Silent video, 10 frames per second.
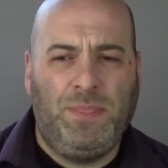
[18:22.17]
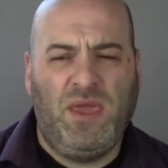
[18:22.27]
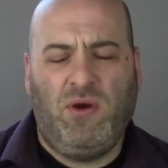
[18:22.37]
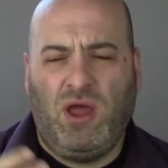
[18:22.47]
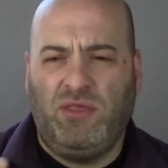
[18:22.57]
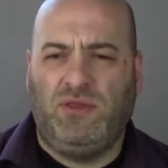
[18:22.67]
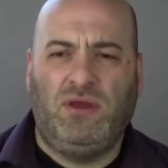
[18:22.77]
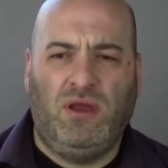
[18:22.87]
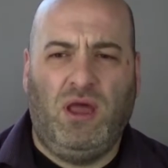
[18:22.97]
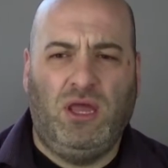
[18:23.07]
There are
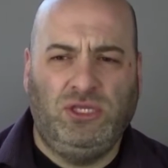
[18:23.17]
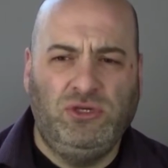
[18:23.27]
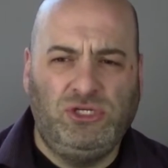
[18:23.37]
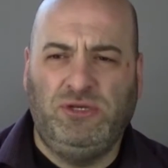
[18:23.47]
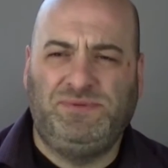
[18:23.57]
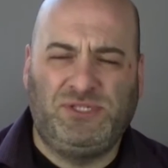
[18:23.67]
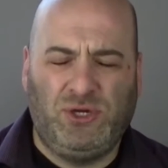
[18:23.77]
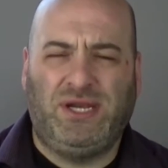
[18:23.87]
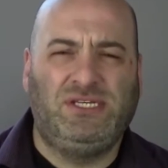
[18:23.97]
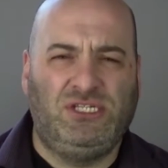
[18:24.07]
other YouTube
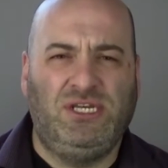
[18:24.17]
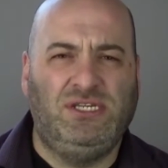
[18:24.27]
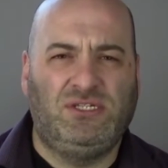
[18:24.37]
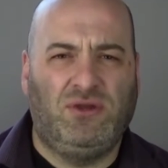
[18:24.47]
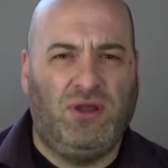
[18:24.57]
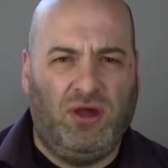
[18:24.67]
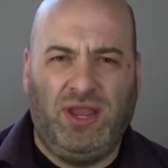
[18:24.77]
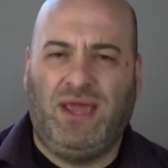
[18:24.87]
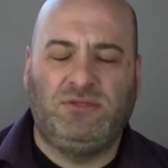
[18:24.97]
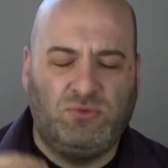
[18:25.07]
strategies on
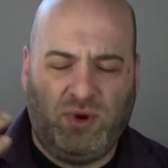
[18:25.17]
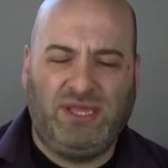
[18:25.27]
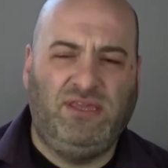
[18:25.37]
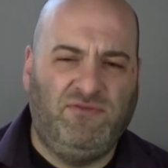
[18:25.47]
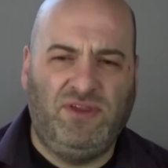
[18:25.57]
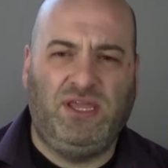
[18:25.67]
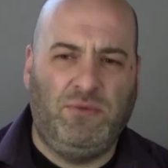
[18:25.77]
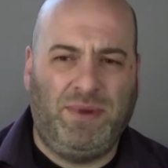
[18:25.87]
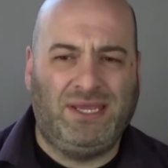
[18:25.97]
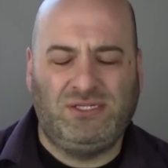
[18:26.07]
how to rank your video
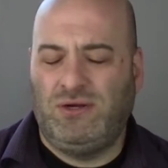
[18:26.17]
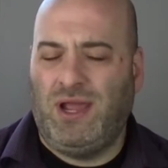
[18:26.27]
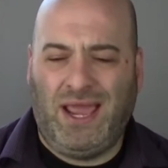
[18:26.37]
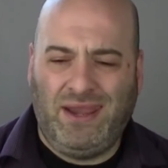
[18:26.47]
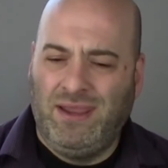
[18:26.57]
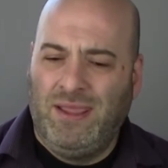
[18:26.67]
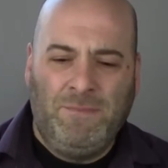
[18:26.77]
better, and